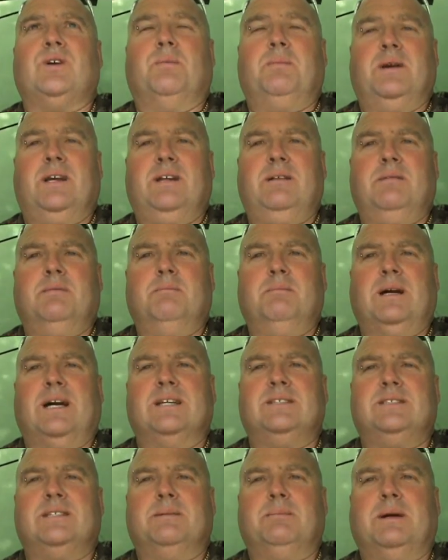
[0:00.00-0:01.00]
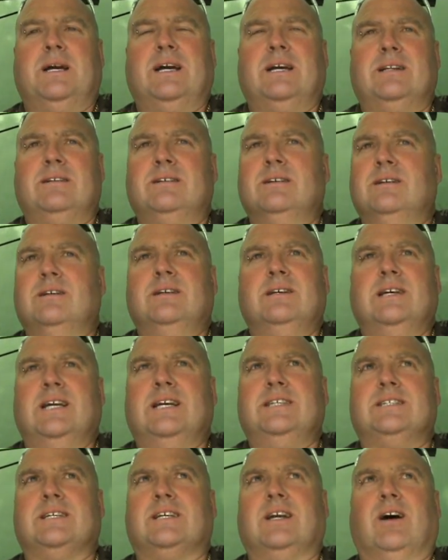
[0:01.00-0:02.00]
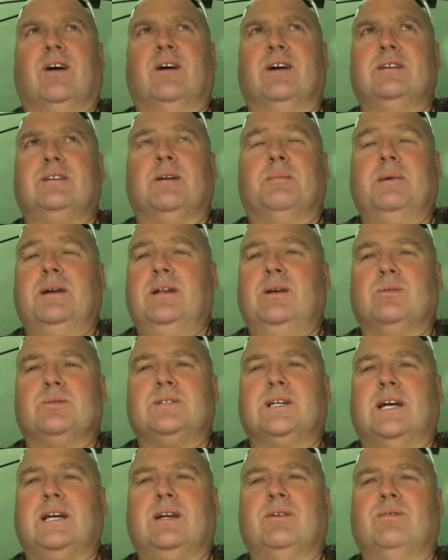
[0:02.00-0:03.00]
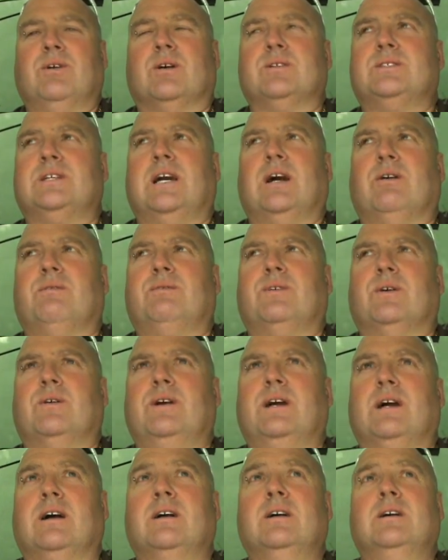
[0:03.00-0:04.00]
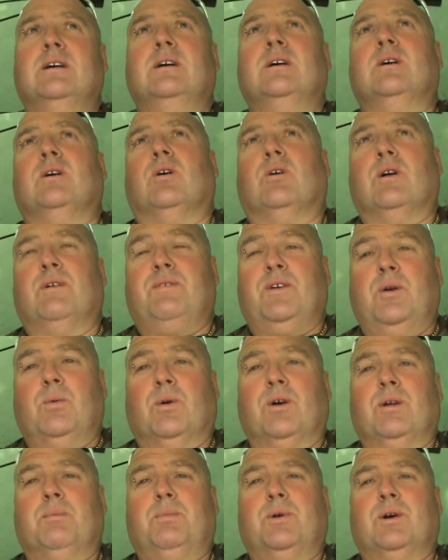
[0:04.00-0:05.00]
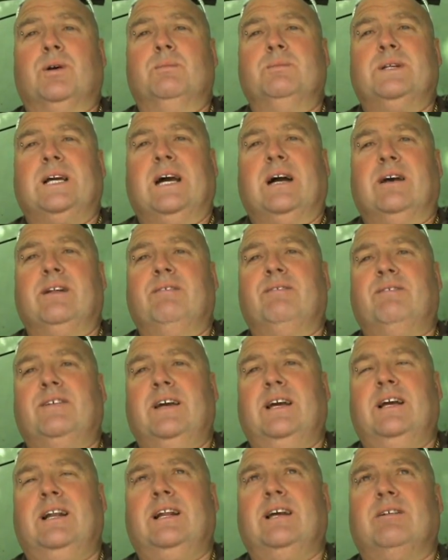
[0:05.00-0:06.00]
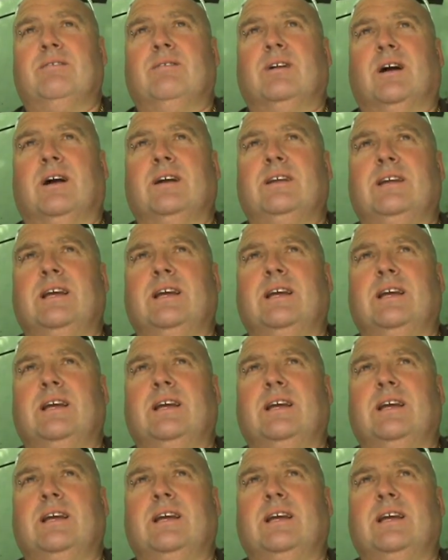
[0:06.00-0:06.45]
I mean, Matt's your man. He's a guide. I mean, he'll take your rods out for you, or if you want to put them down and feel it, right?